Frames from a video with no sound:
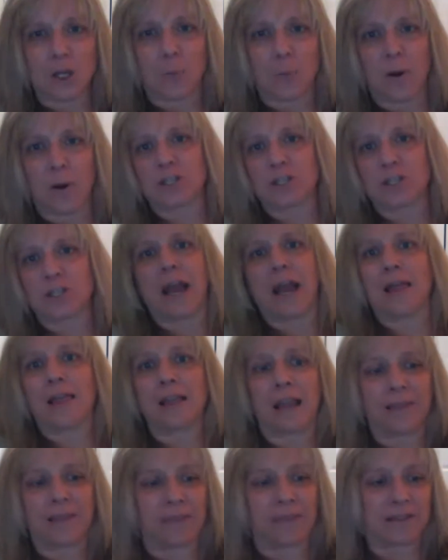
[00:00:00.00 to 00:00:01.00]
her
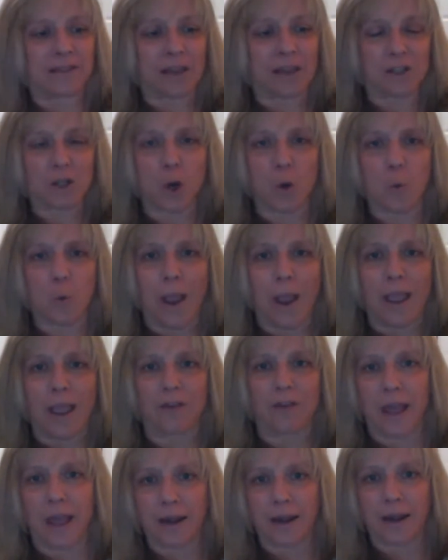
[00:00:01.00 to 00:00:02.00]
personality. I think that's her way
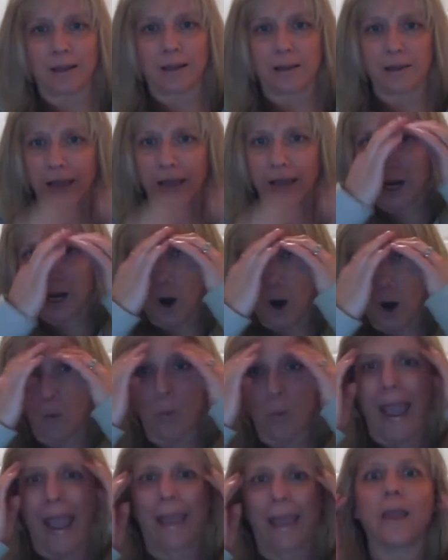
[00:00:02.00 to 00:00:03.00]
of getting her
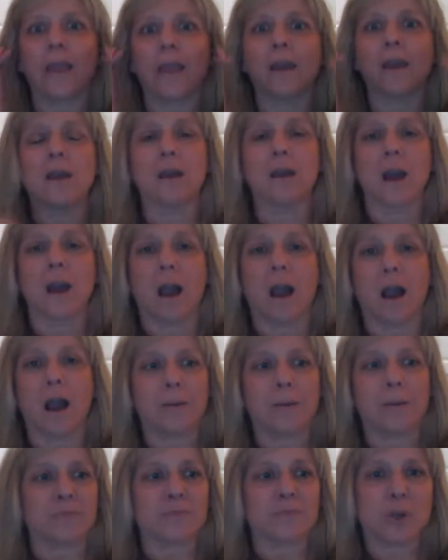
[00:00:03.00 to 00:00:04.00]
way.
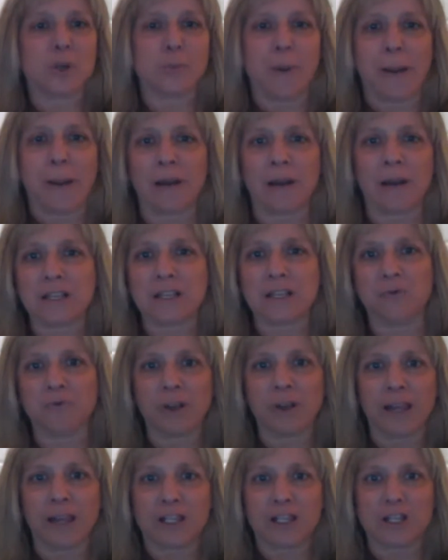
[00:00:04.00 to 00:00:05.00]
She probably doesn't even
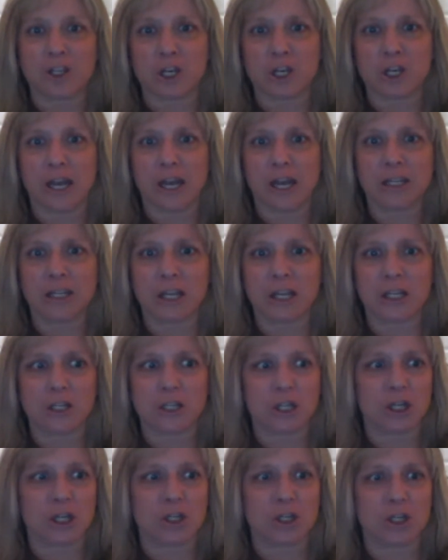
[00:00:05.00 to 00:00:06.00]
realize she does it.
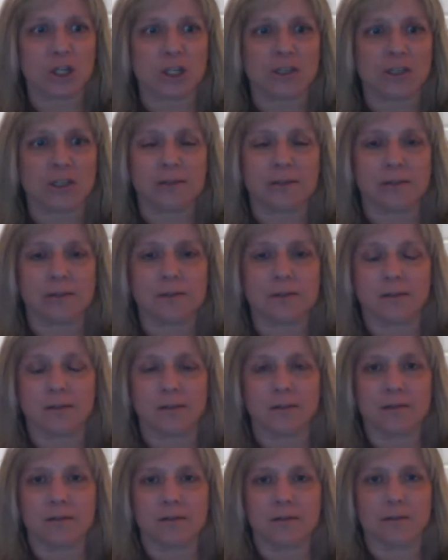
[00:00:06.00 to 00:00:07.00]
She just
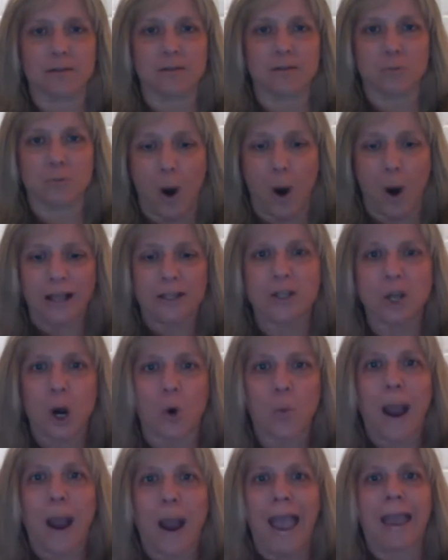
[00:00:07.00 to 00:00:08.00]
wants
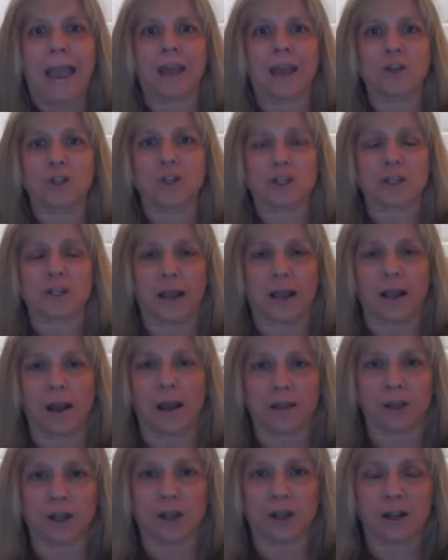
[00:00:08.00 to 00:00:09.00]
her way. She's like
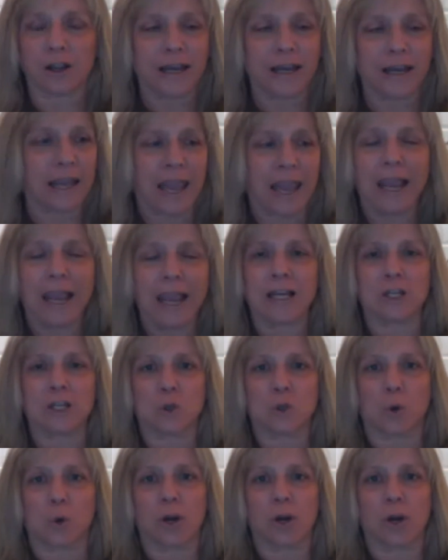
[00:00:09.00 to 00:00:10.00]
a little kid in a candy
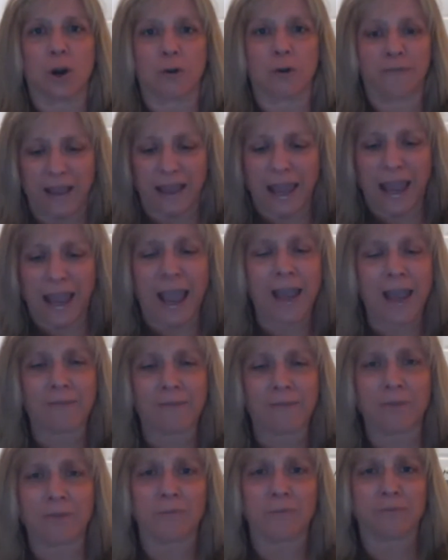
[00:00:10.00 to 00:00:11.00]
store. You know, if I can't
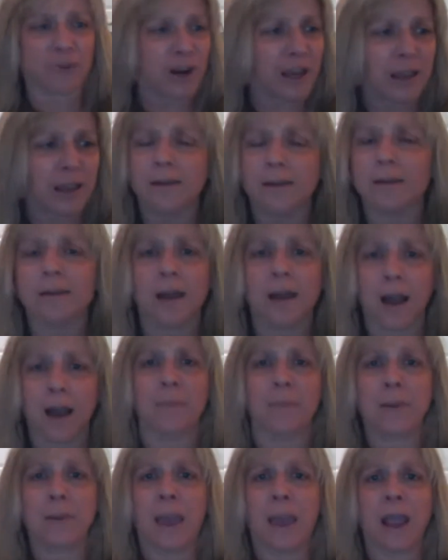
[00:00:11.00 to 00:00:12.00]
have them freaking
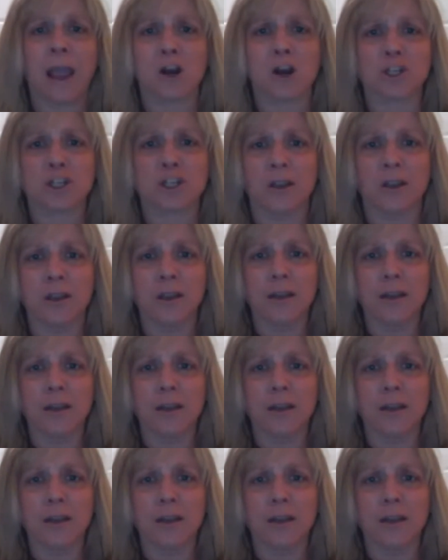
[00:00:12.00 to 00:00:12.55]
gummy bears,